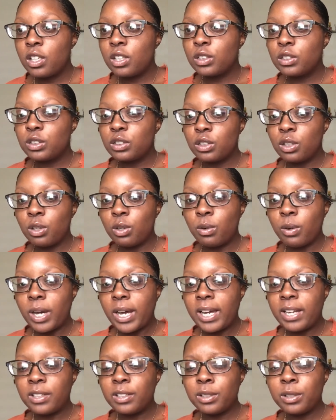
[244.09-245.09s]
So
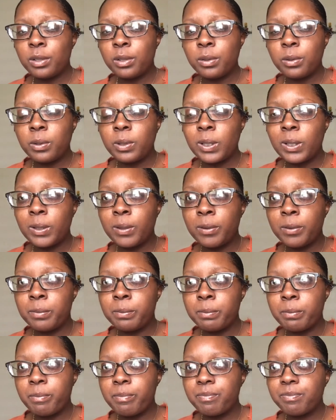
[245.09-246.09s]
I know
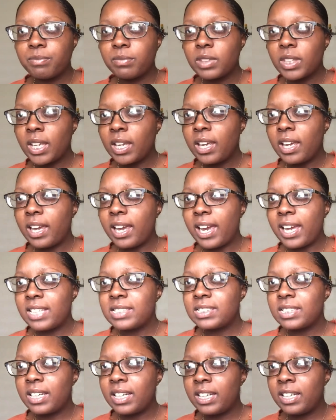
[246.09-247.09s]
um,
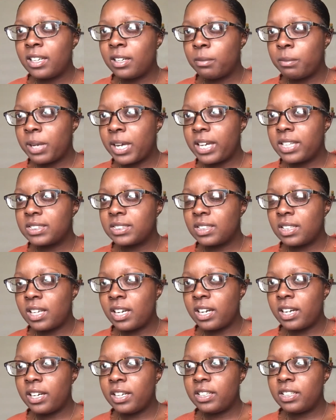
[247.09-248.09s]
As I Am has a
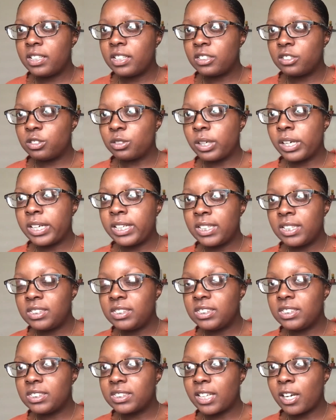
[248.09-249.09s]
line, a dry
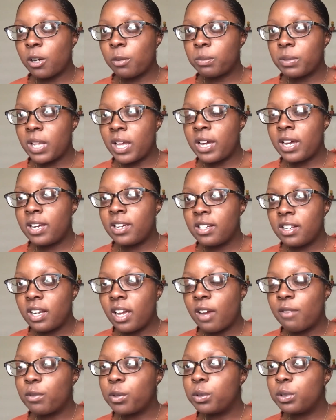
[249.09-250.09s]
itchy scalp line.
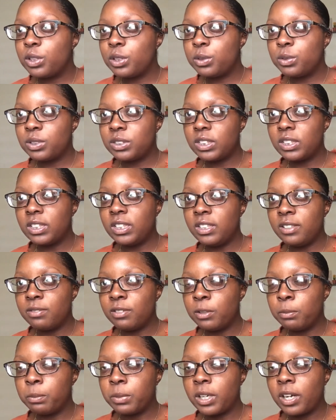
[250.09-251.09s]
I've only used the
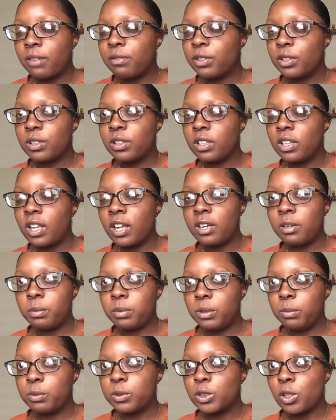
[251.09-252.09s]
leave-in but I've heard a lot of
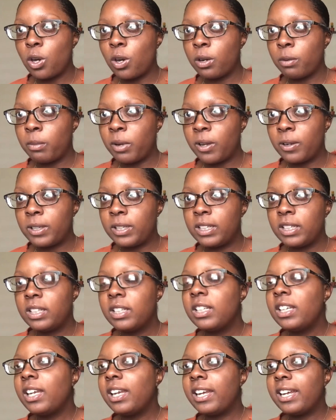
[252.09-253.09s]
people talk about it.
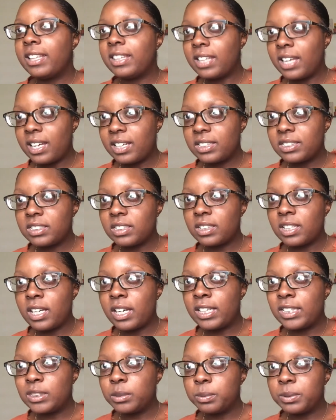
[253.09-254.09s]
And that is a
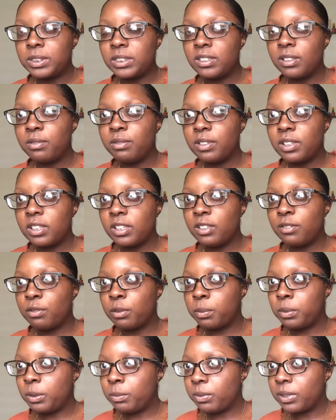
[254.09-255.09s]
line specifically for
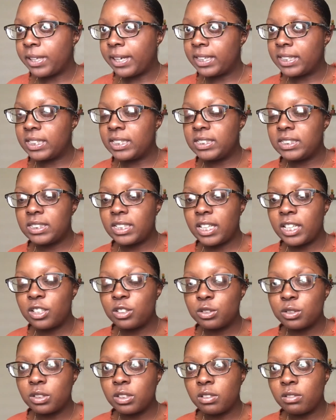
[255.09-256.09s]
people that get
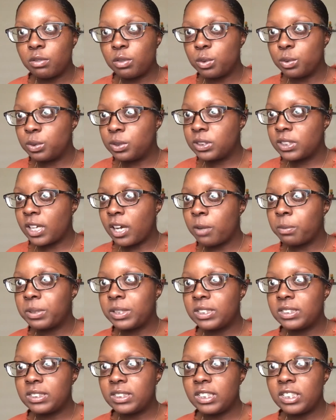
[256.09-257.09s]
dandruff, whose scalp
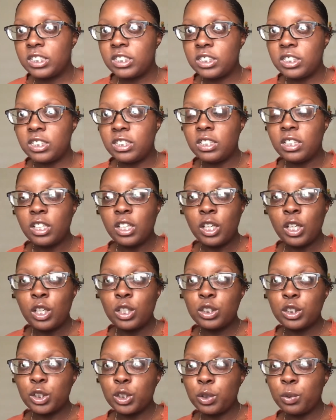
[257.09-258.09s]
gets itchy.
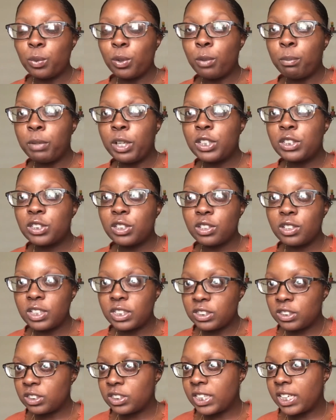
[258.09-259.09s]
So you want to make sure
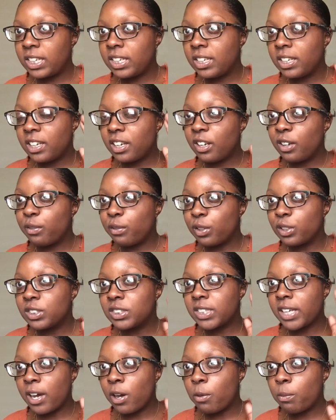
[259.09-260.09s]
that you're taking care of your
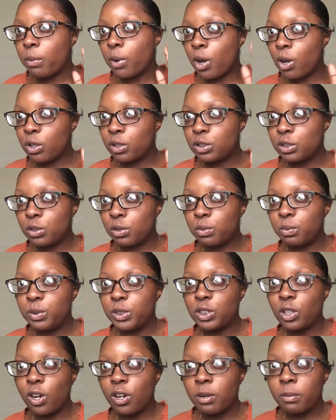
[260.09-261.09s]
scalp also. We
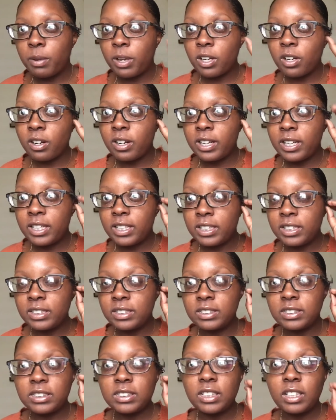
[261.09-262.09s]
talk about our
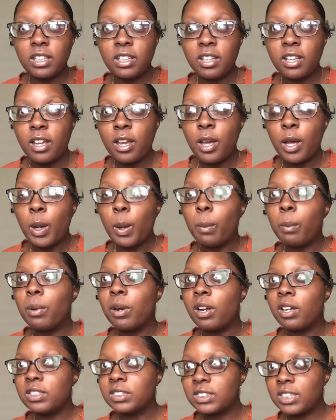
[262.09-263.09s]
ends, but
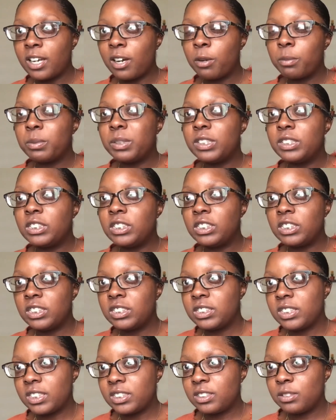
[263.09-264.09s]
our scalp is
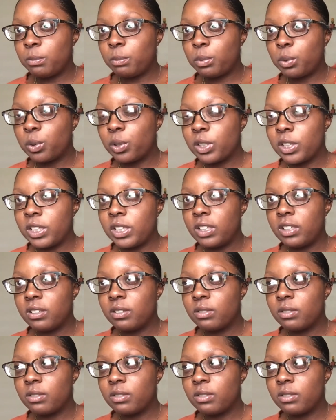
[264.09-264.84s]
just as important.